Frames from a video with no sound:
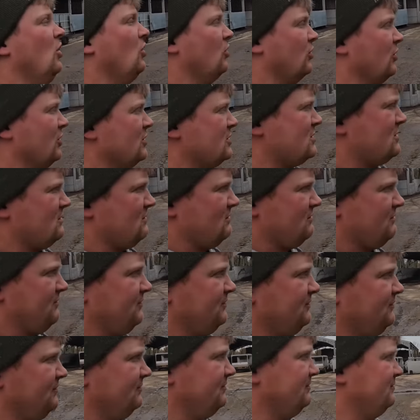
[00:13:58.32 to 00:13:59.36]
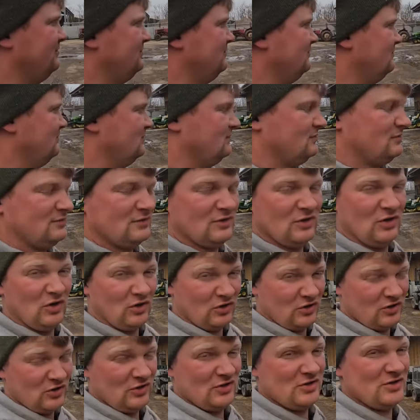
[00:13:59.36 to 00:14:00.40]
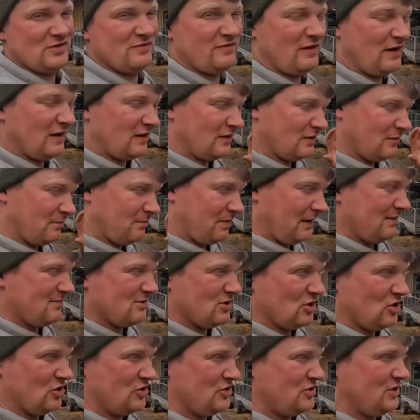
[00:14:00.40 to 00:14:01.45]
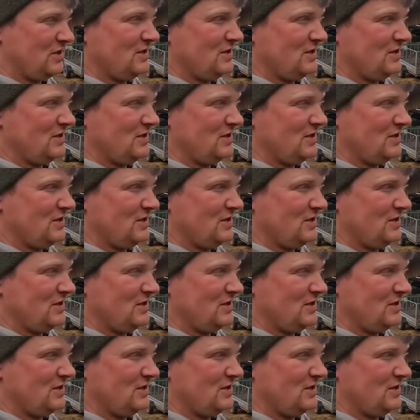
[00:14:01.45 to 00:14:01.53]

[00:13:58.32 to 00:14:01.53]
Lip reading: All good? Oh good, thank the baby Lord